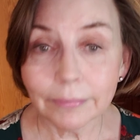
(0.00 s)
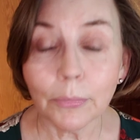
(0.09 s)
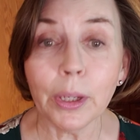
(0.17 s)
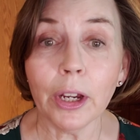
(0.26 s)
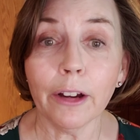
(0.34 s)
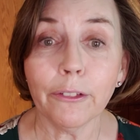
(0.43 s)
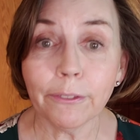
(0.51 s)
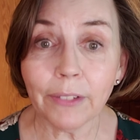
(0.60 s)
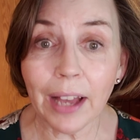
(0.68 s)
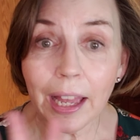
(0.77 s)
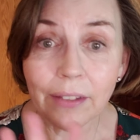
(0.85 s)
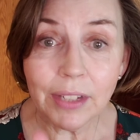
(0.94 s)
We are
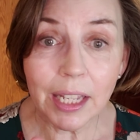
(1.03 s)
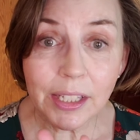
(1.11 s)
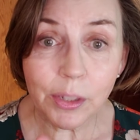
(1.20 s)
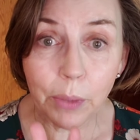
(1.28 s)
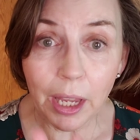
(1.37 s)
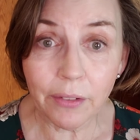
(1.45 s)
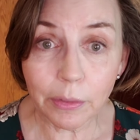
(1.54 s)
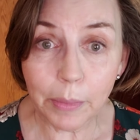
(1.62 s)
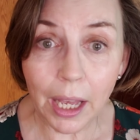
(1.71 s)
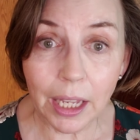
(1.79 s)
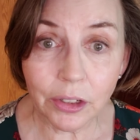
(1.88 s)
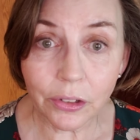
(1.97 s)
5 days away from
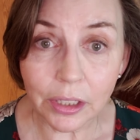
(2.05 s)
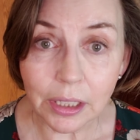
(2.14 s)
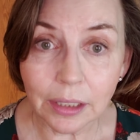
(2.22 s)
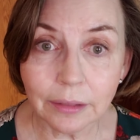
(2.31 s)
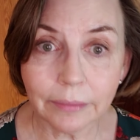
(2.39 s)
100.